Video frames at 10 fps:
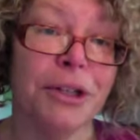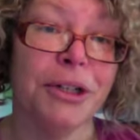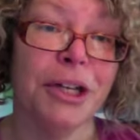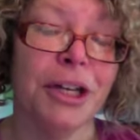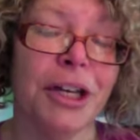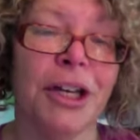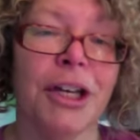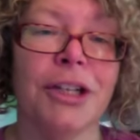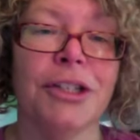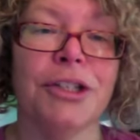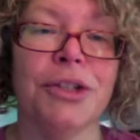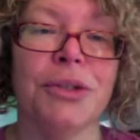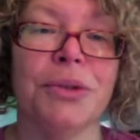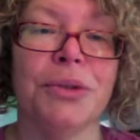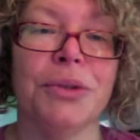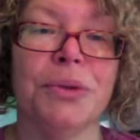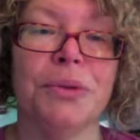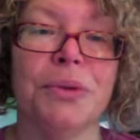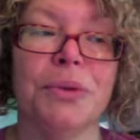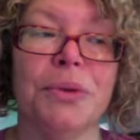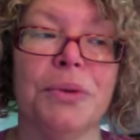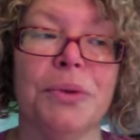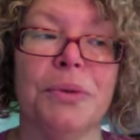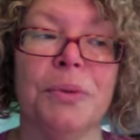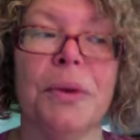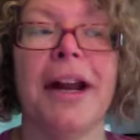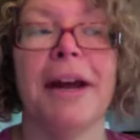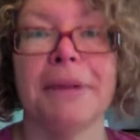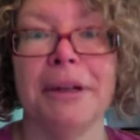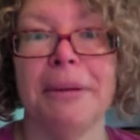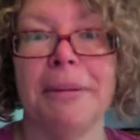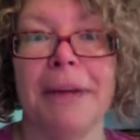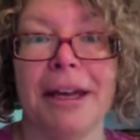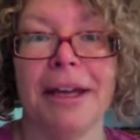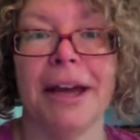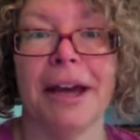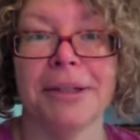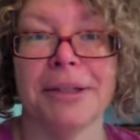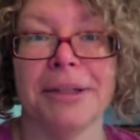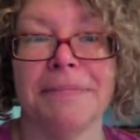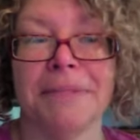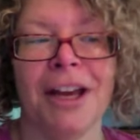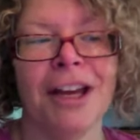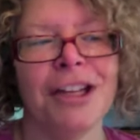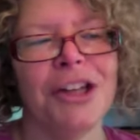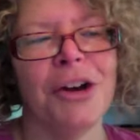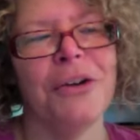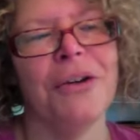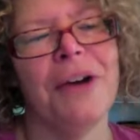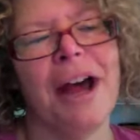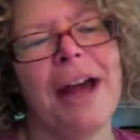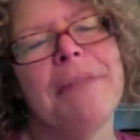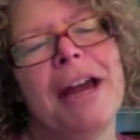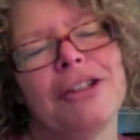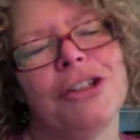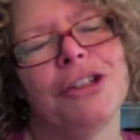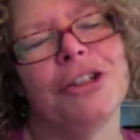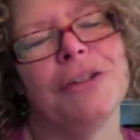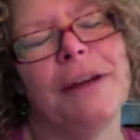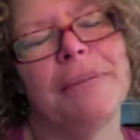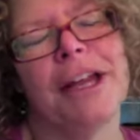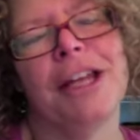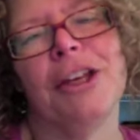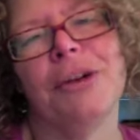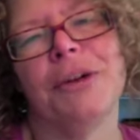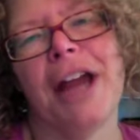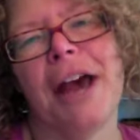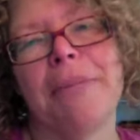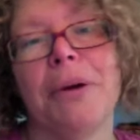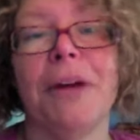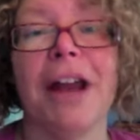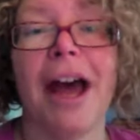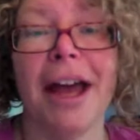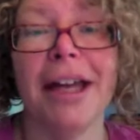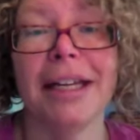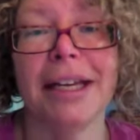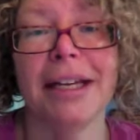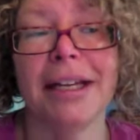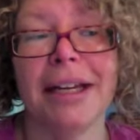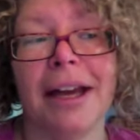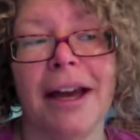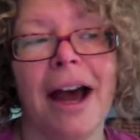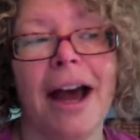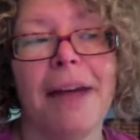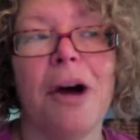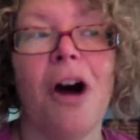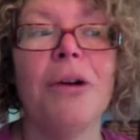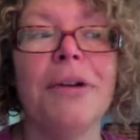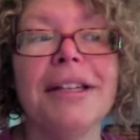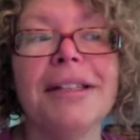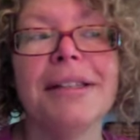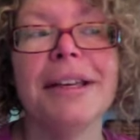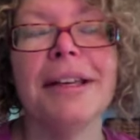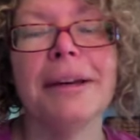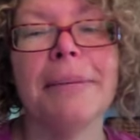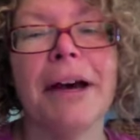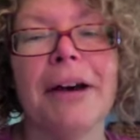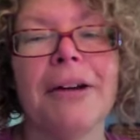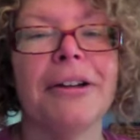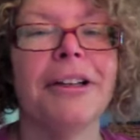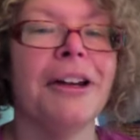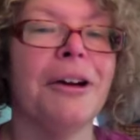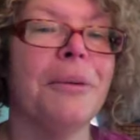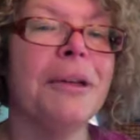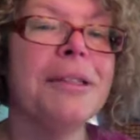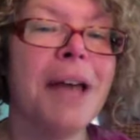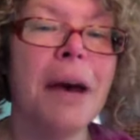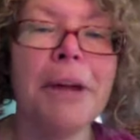what I'm going to be making next. So I'm not sure if I'm like you or not, but when I knit, I'm always thinking about, what's coming up, what can I knit next?